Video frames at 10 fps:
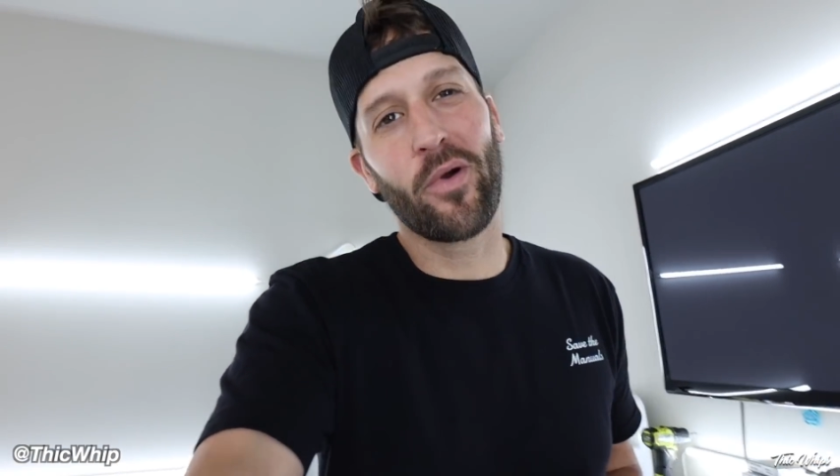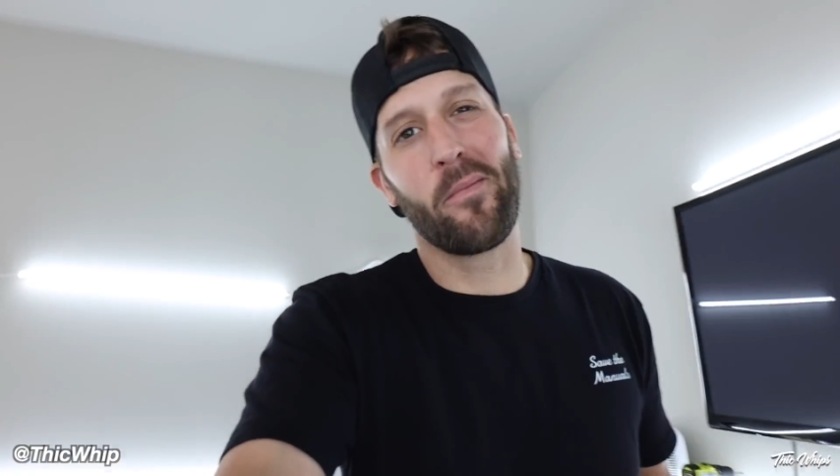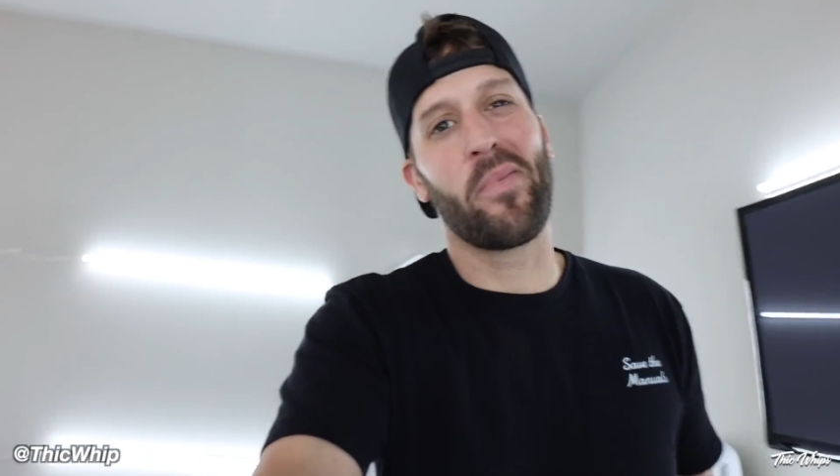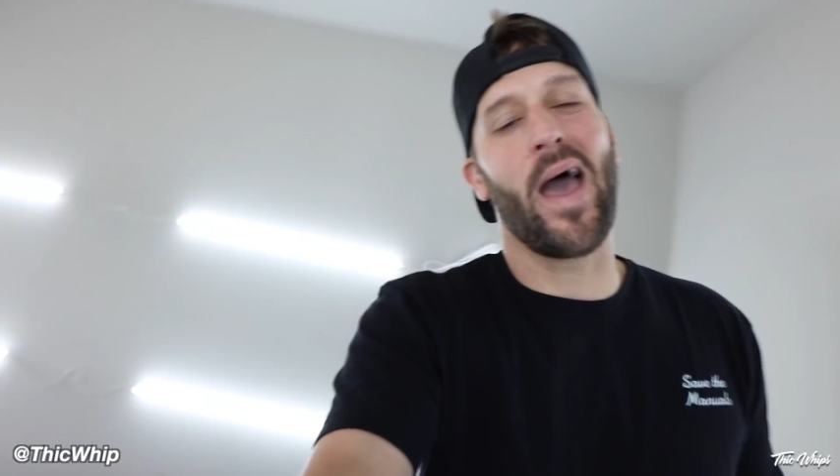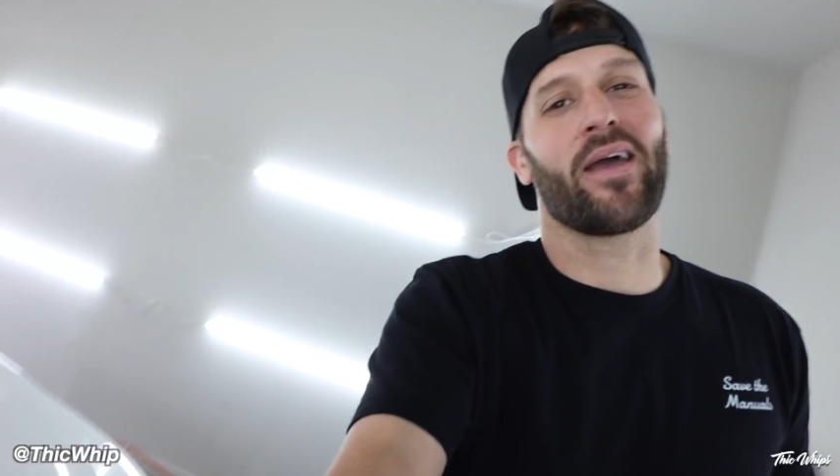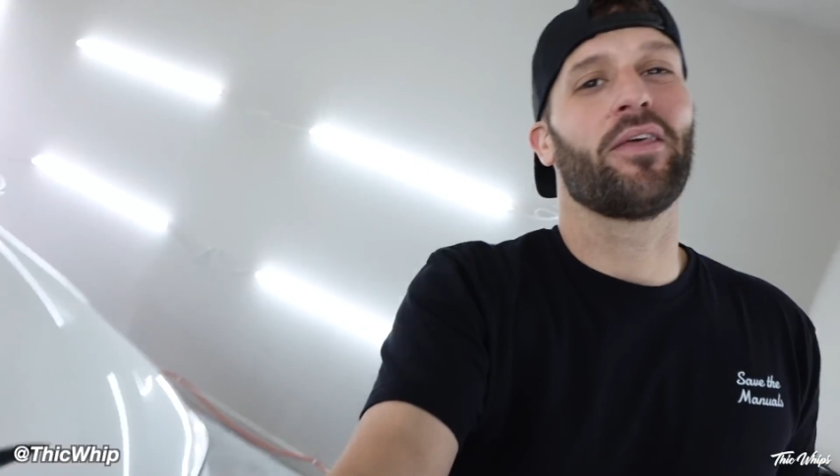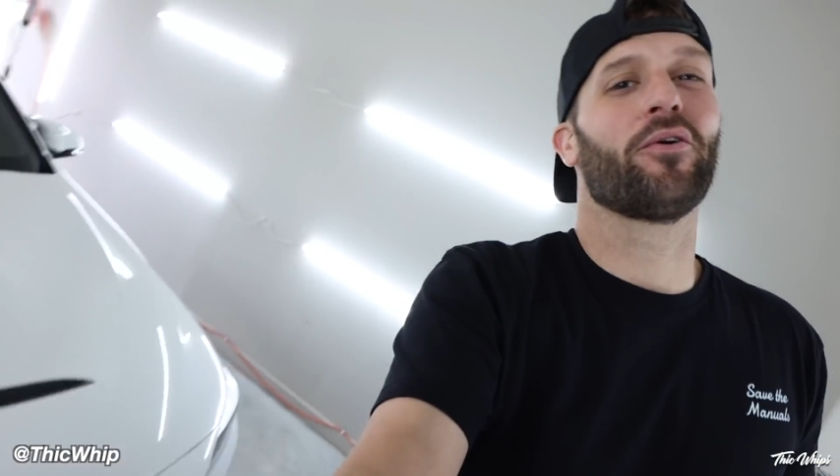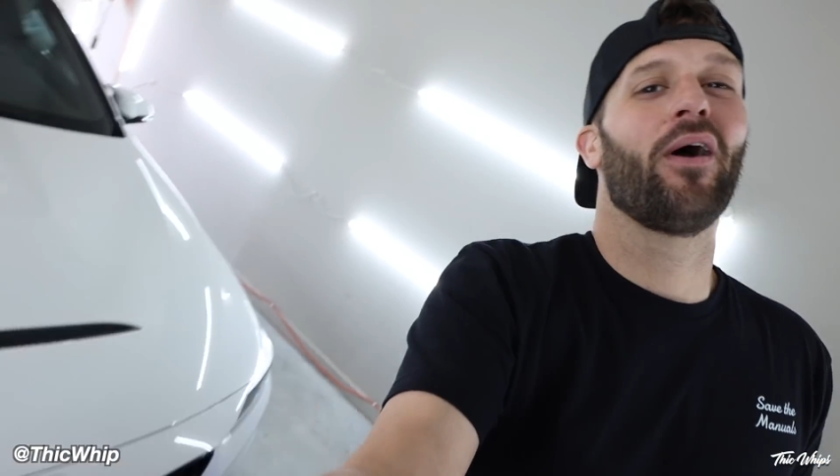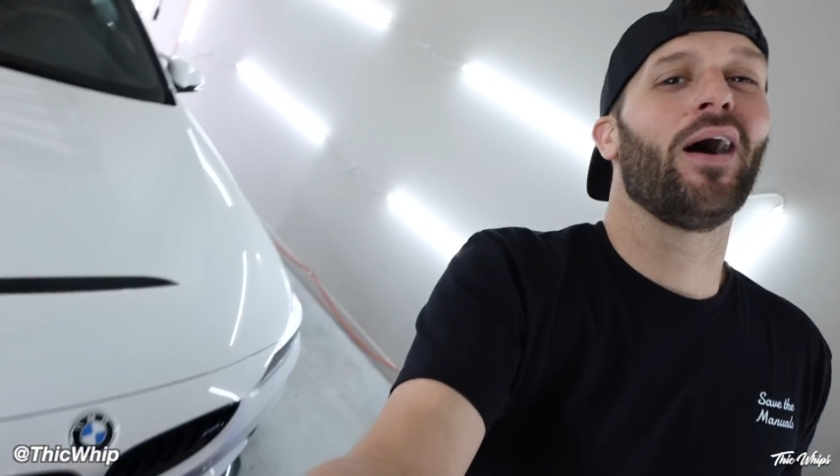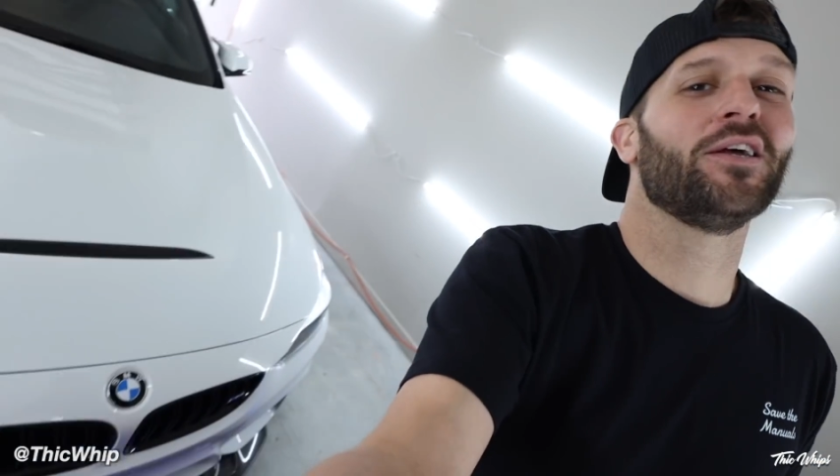We're back in the
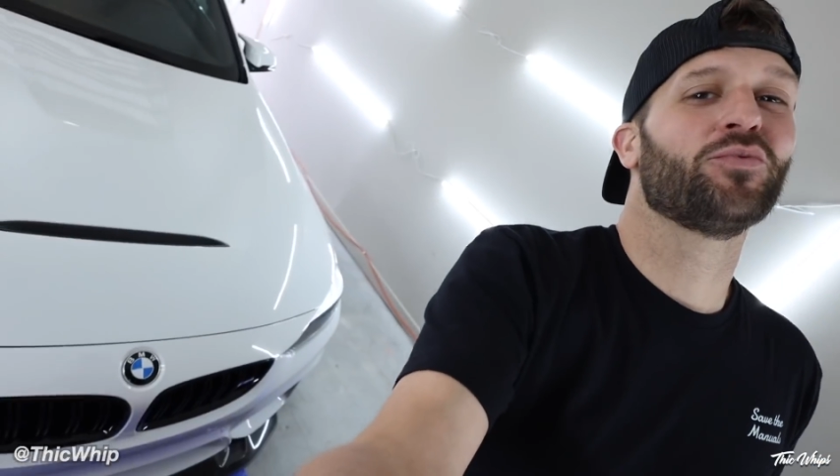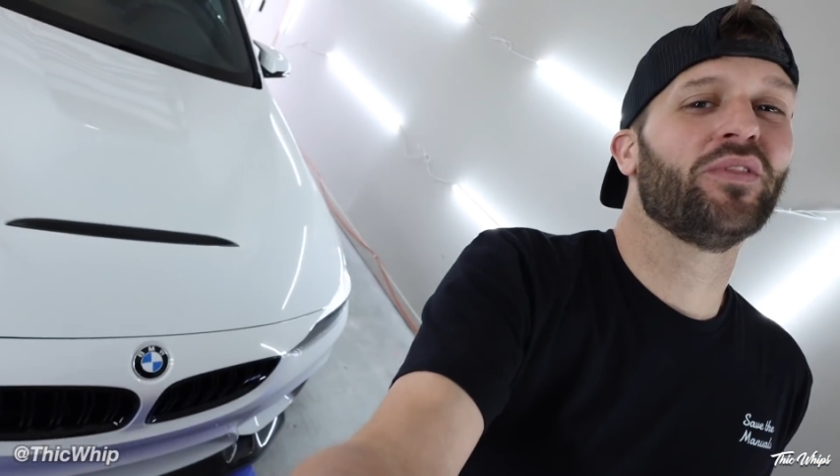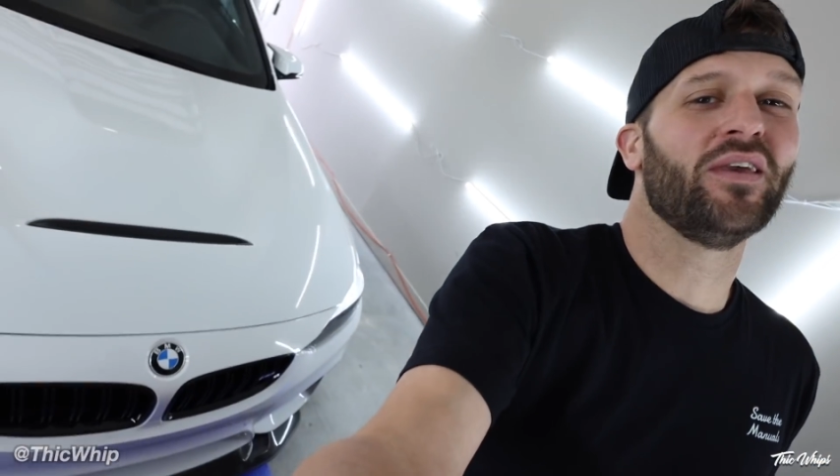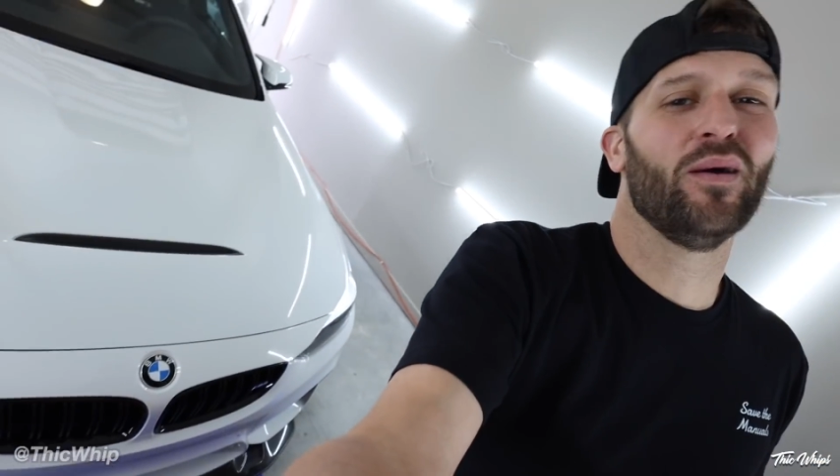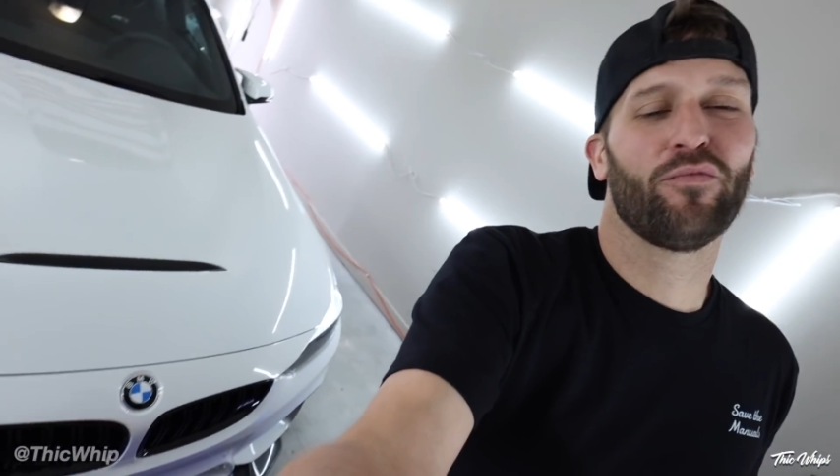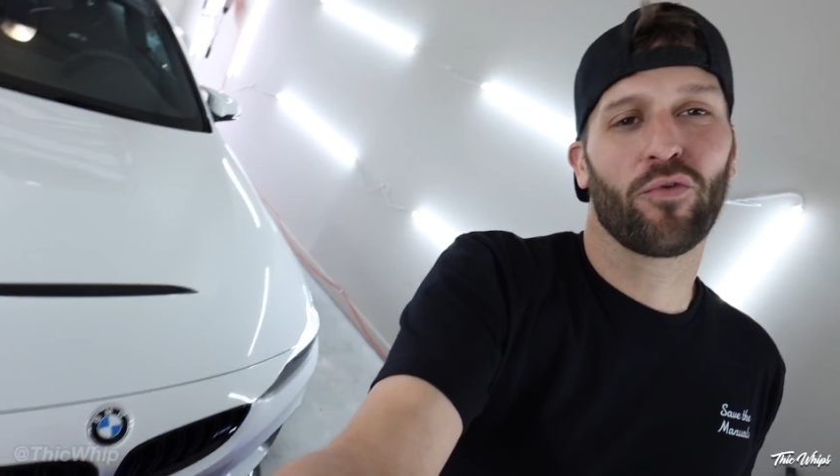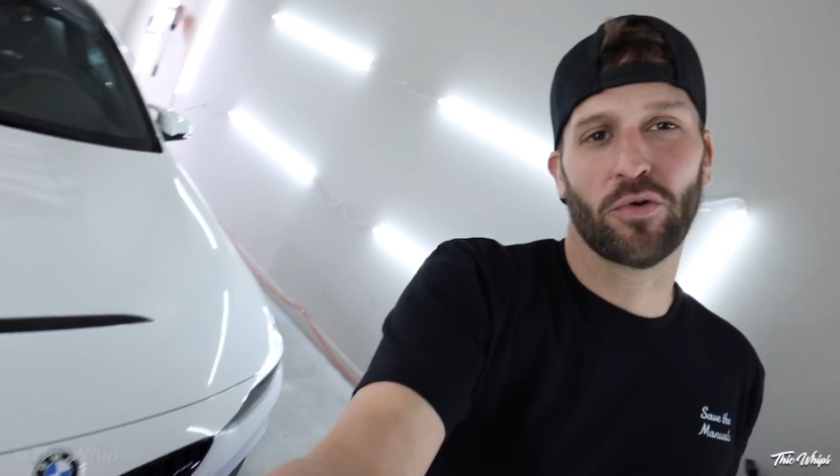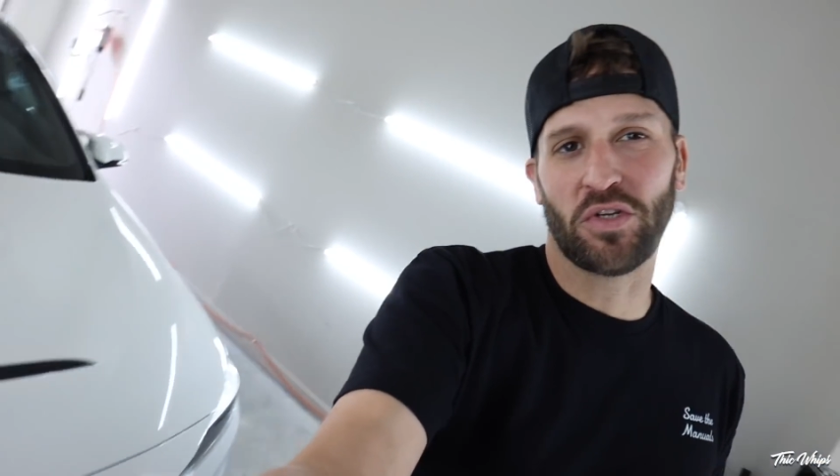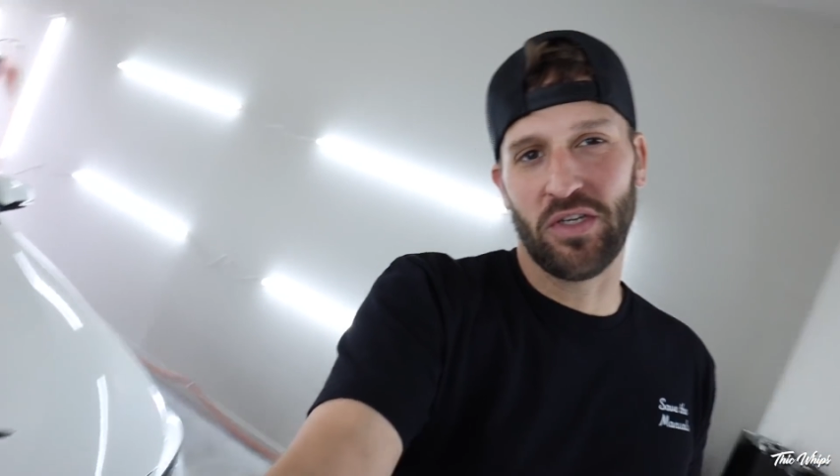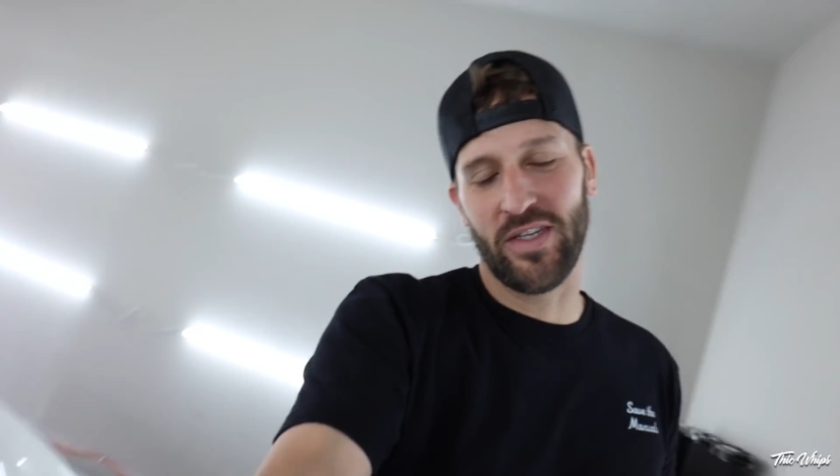garage with the
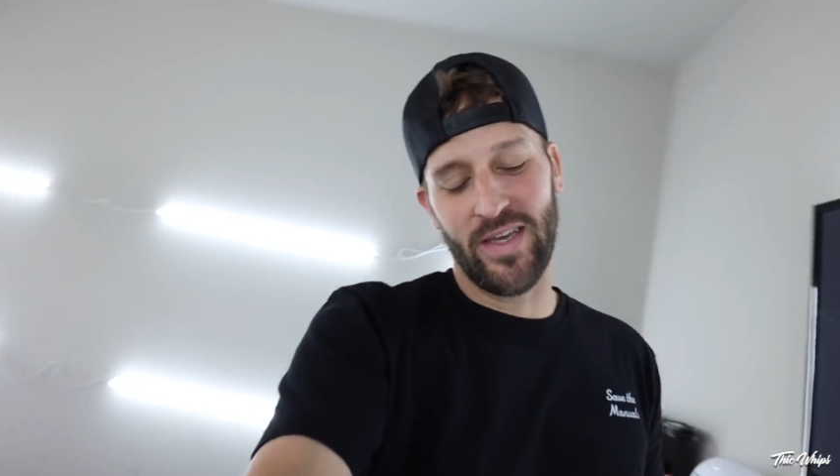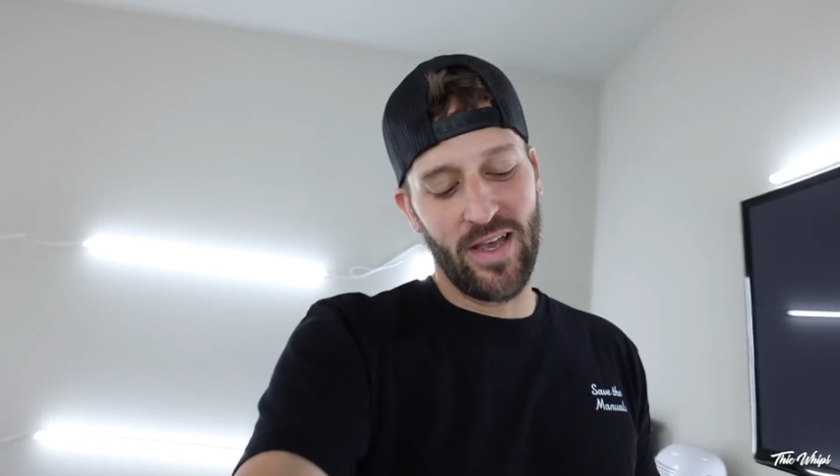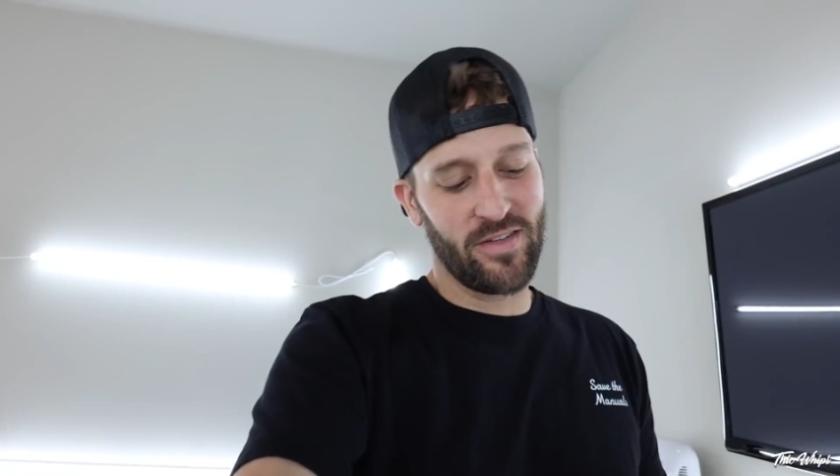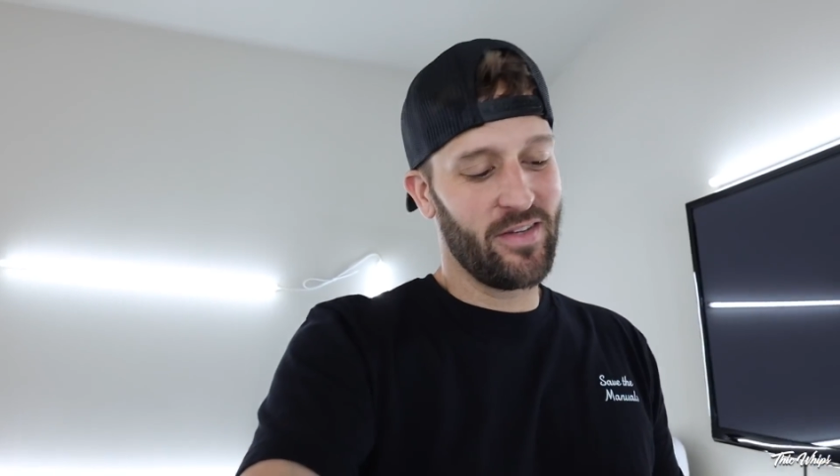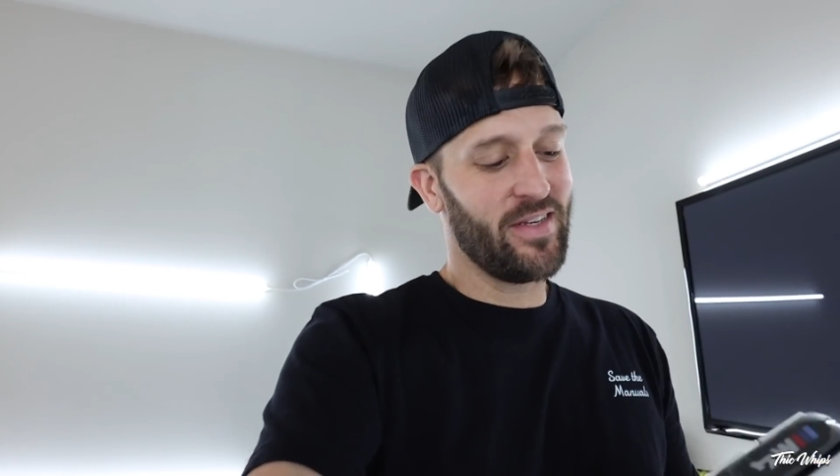M4 GTS.